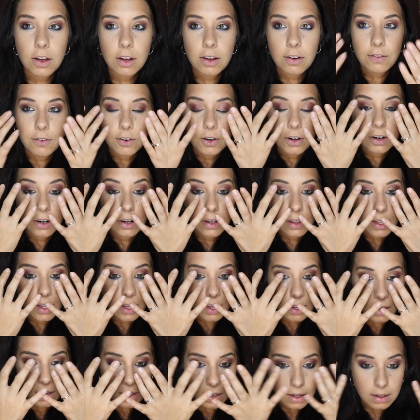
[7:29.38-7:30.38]
for
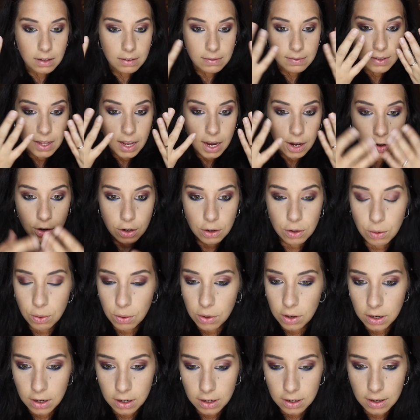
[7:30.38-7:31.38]
the inner
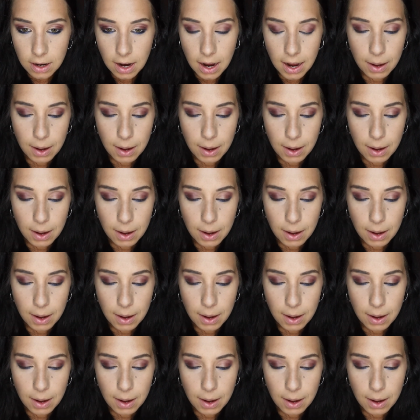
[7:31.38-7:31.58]
corner,